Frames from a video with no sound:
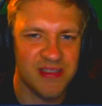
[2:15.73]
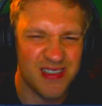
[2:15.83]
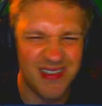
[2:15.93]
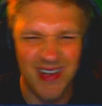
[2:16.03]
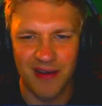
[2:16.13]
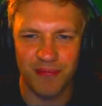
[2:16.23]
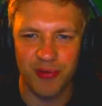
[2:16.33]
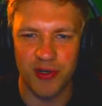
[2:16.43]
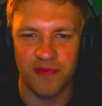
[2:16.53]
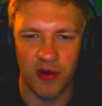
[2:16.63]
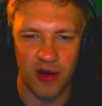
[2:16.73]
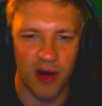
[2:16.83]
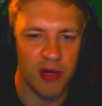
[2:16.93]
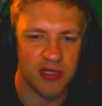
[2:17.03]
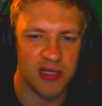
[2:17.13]
got them pretty far. I
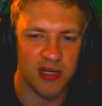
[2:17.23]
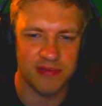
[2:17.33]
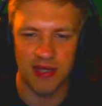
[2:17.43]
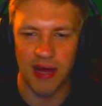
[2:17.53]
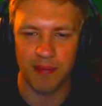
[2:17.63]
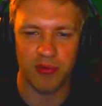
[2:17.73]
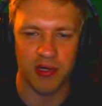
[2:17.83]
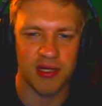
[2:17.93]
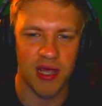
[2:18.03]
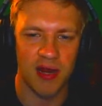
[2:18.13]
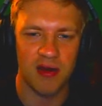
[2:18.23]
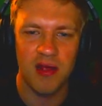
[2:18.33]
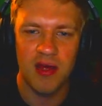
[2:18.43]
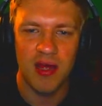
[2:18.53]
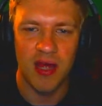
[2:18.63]
want to get up to that point again.
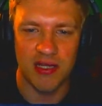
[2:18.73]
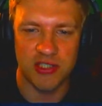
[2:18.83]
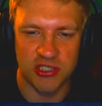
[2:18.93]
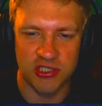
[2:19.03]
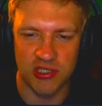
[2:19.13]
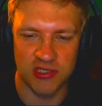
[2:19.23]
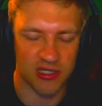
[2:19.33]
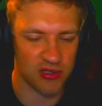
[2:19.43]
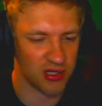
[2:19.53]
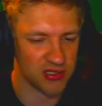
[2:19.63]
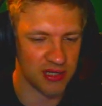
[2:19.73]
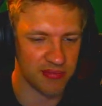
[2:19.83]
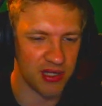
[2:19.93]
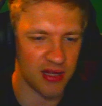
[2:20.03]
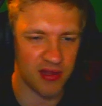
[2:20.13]
It's just going to take a lot of time to
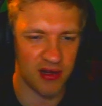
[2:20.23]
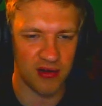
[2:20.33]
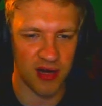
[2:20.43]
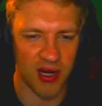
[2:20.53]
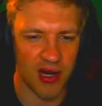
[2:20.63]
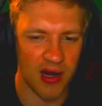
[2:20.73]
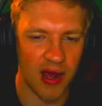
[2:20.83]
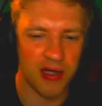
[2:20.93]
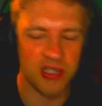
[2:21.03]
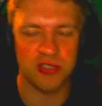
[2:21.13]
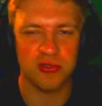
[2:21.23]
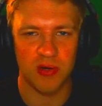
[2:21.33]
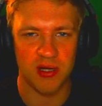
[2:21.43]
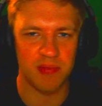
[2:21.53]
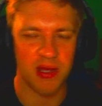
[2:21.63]
get there, and I do want
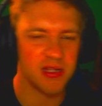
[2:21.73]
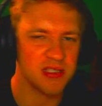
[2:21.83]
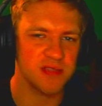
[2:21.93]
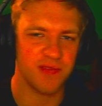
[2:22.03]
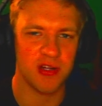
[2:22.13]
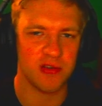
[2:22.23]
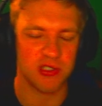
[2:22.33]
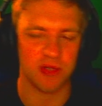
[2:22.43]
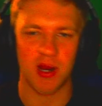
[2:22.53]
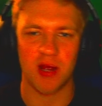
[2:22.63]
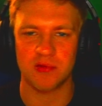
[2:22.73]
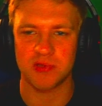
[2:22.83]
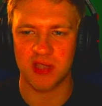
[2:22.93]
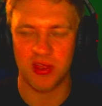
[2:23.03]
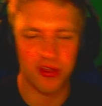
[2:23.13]
to make these videos
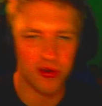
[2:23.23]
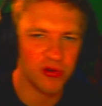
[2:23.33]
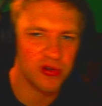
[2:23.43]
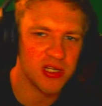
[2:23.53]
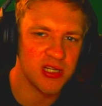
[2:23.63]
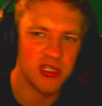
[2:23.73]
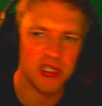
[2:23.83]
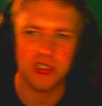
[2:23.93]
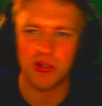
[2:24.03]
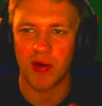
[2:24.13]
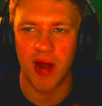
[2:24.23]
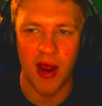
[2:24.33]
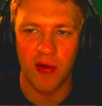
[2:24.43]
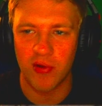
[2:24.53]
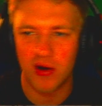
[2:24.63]
around 30 to an
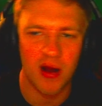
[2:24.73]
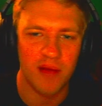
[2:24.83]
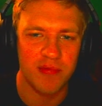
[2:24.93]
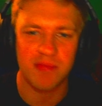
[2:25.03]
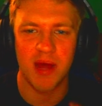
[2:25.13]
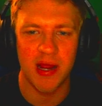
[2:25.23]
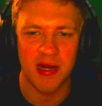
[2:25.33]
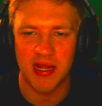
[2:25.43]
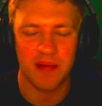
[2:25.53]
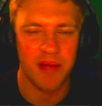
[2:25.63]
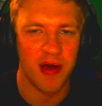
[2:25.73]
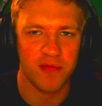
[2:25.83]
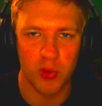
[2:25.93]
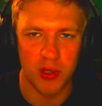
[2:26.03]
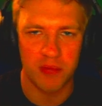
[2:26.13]
hour. We might hit about
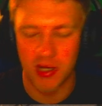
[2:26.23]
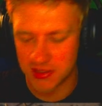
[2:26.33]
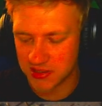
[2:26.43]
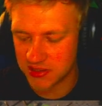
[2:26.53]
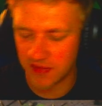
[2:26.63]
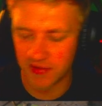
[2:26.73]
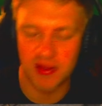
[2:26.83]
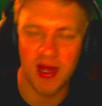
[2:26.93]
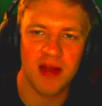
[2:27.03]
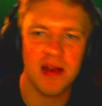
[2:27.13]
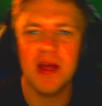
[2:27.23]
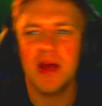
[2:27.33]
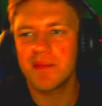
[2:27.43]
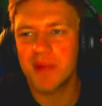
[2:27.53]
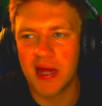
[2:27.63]
40 minutes and stuff like that,
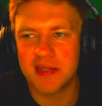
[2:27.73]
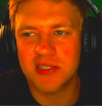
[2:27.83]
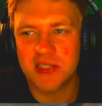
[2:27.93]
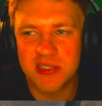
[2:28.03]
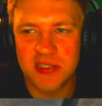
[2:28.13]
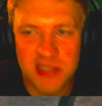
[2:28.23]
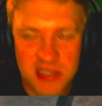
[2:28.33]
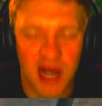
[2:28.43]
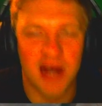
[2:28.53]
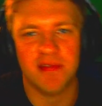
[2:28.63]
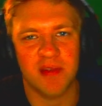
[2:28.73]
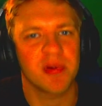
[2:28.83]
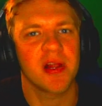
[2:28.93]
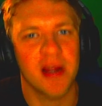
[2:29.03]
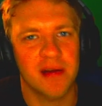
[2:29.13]
but that's kind of the
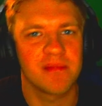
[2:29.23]
plan.